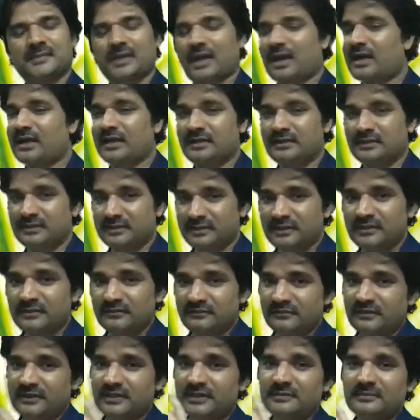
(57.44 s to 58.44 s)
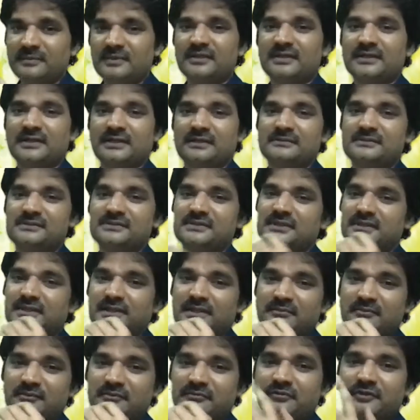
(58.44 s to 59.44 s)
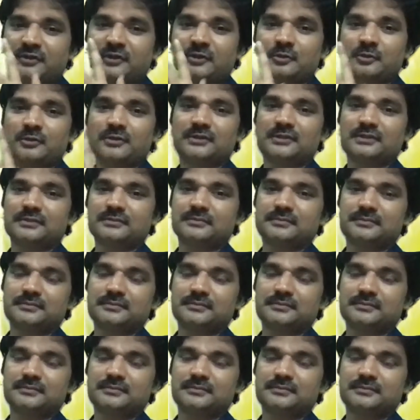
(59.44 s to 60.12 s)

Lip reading: I really felt many times that I'm a failure.